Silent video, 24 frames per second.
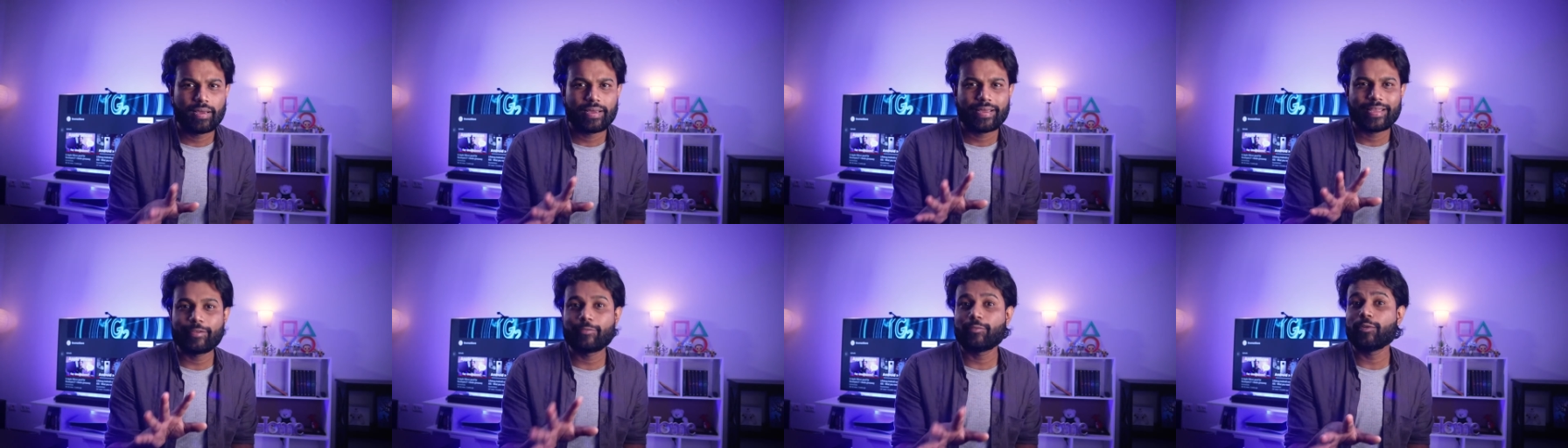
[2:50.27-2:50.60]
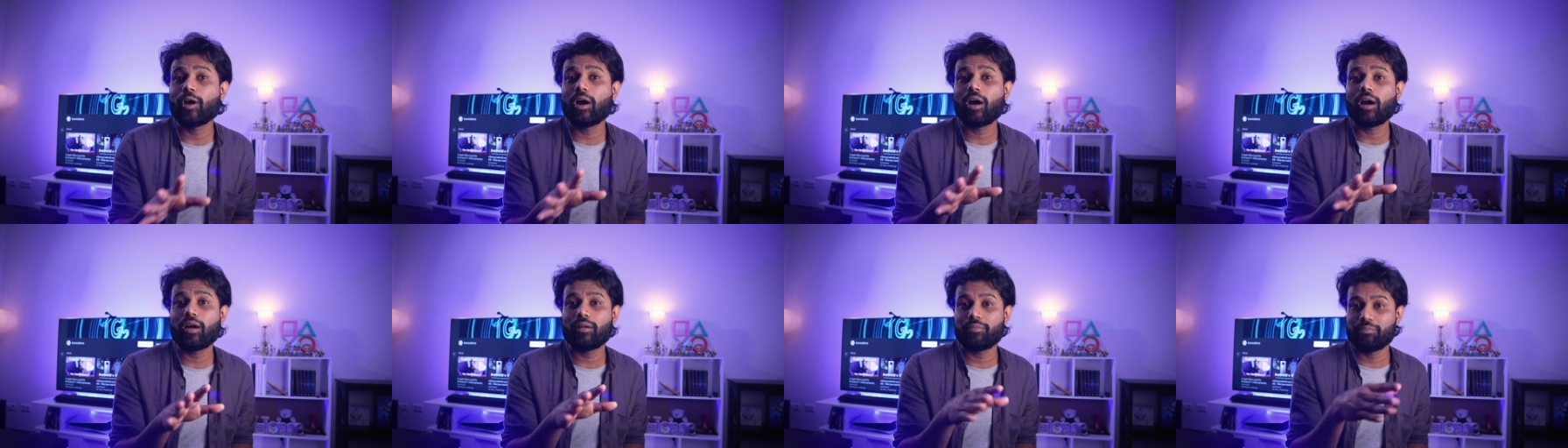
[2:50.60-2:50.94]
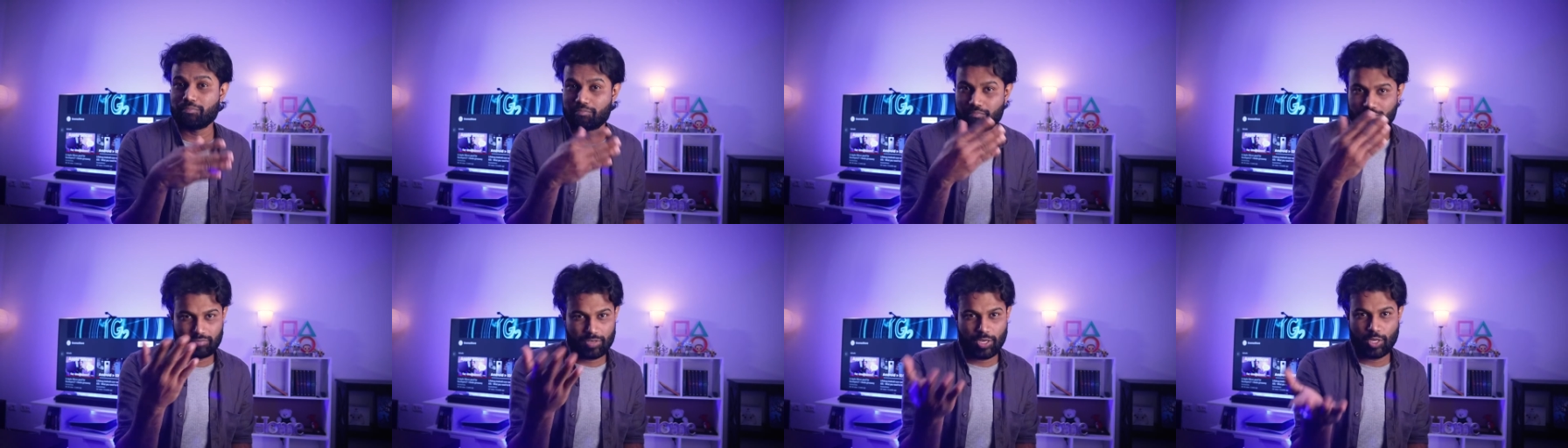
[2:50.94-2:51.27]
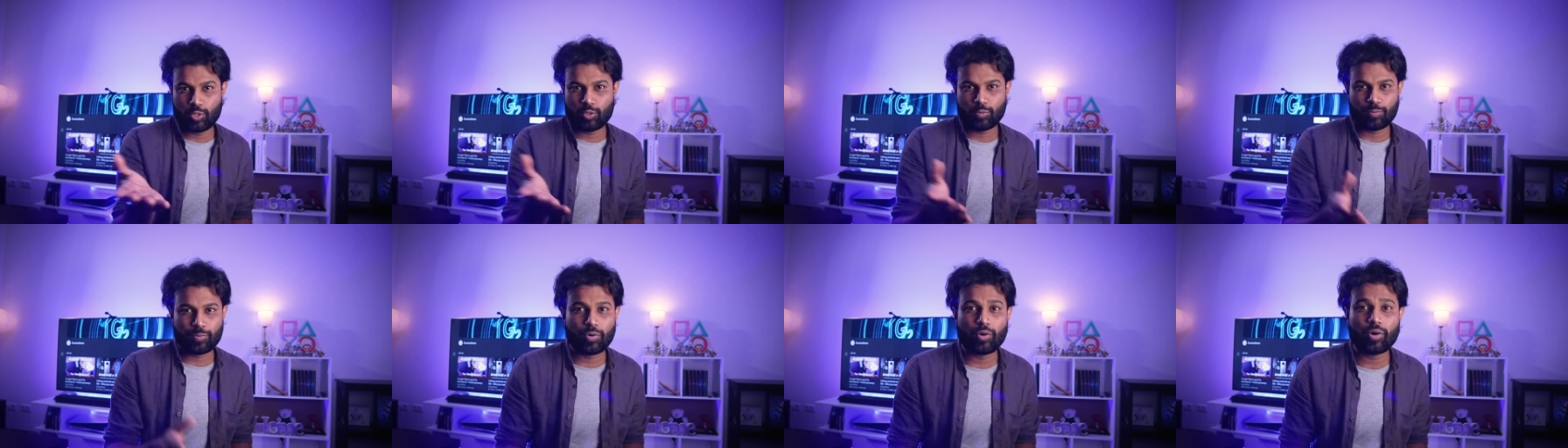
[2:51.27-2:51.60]
If you are
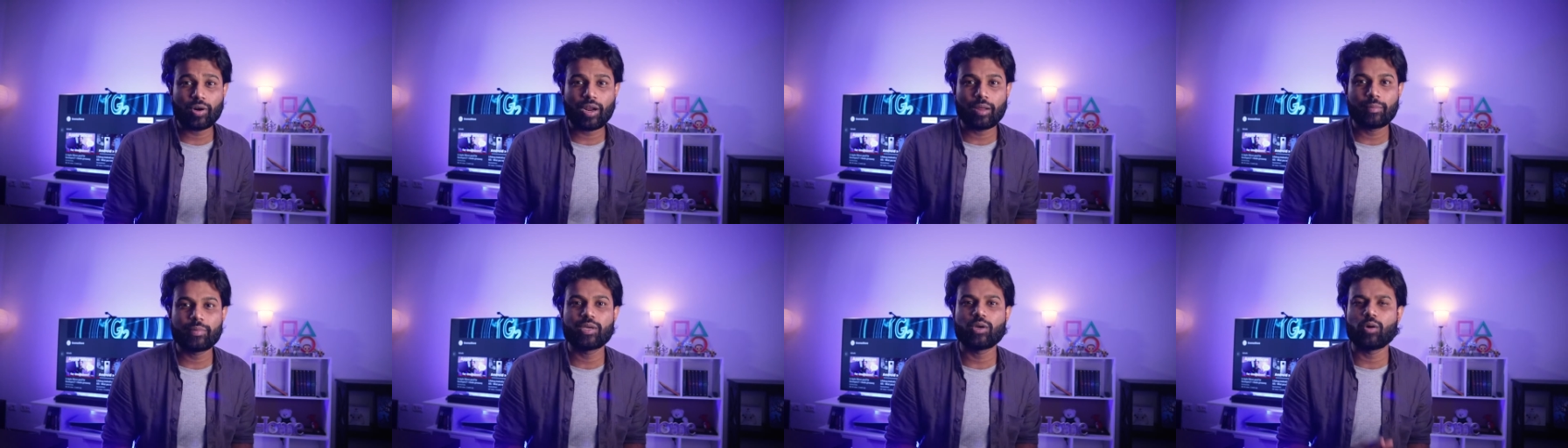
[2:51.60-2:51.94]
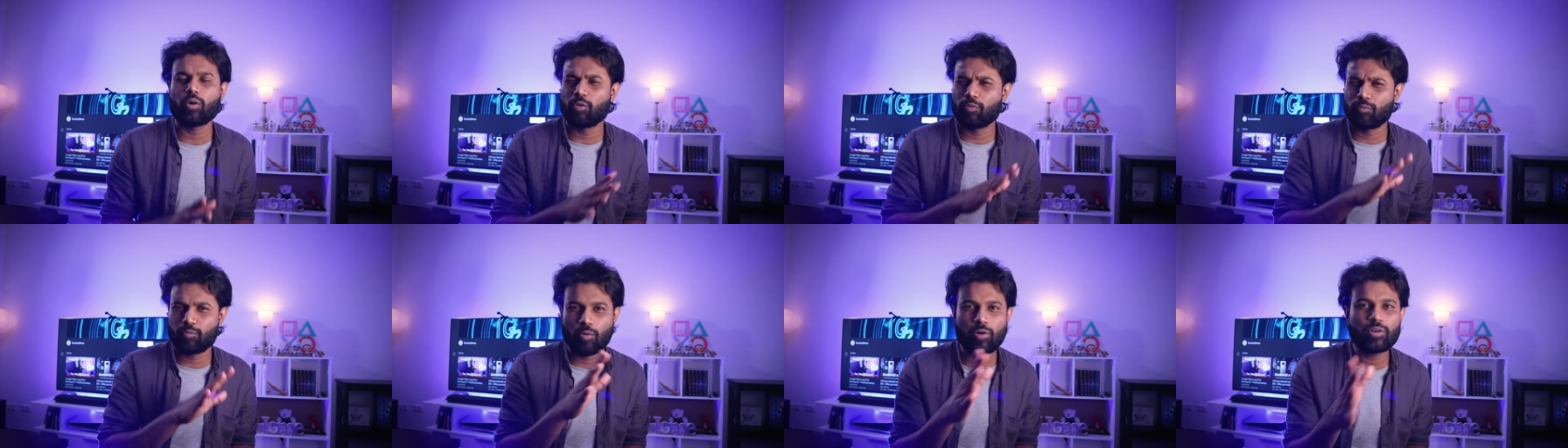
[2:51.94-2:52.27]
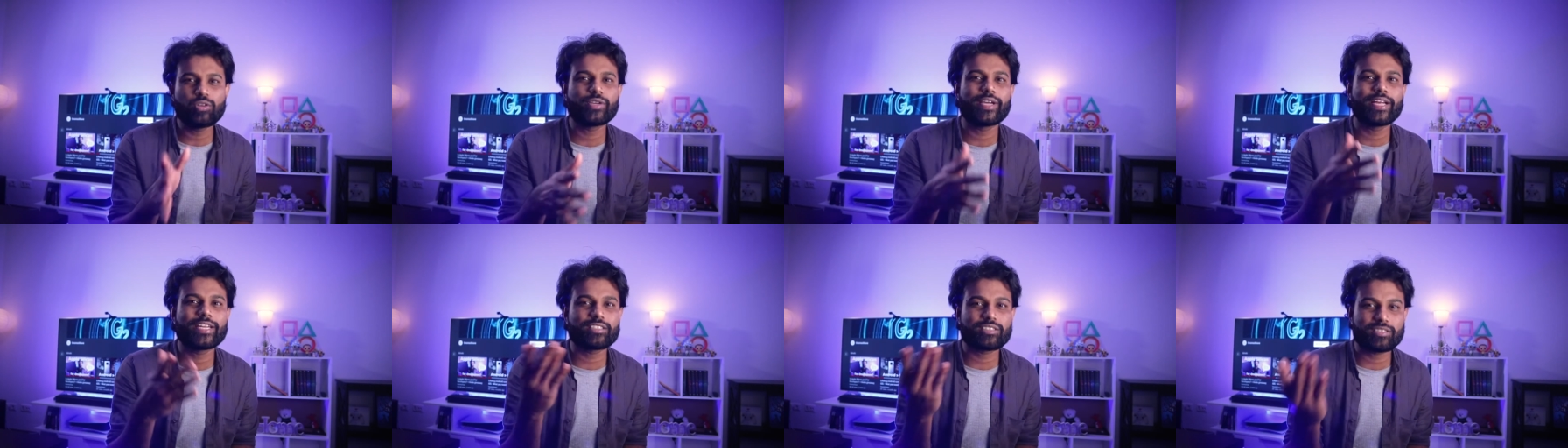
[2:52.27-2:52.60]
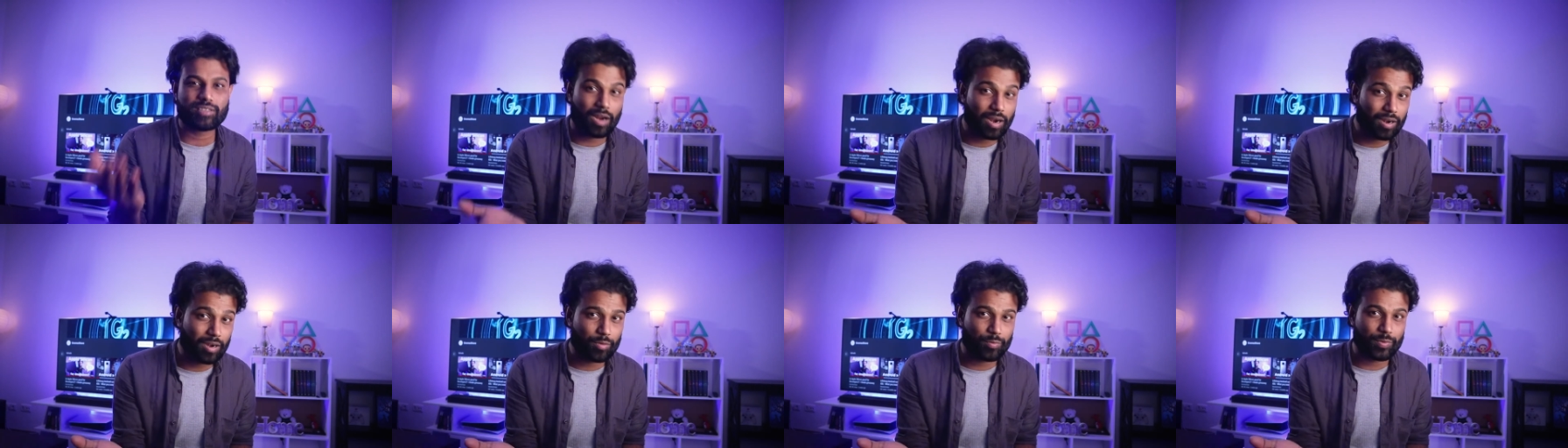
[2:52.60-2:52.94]
into programming or want to get
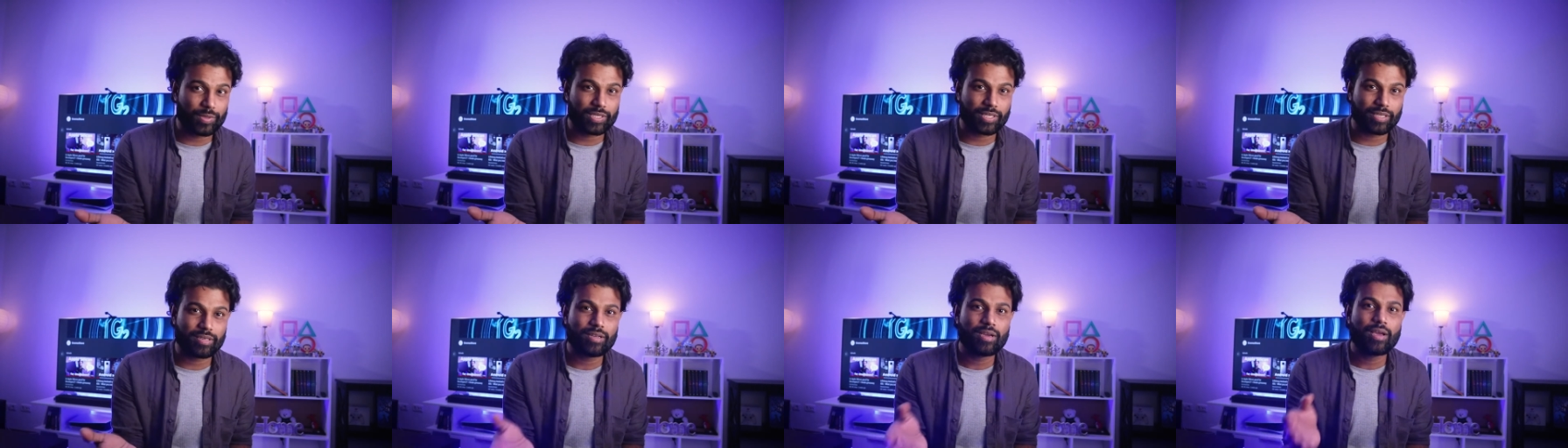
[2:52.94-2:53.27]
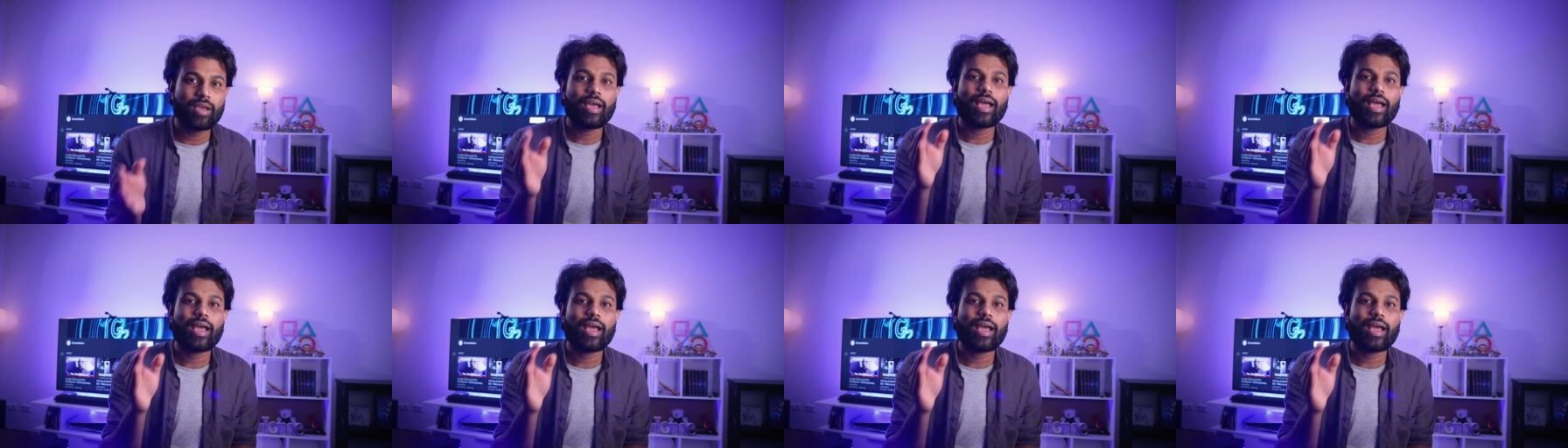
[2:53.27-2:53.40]
started with it,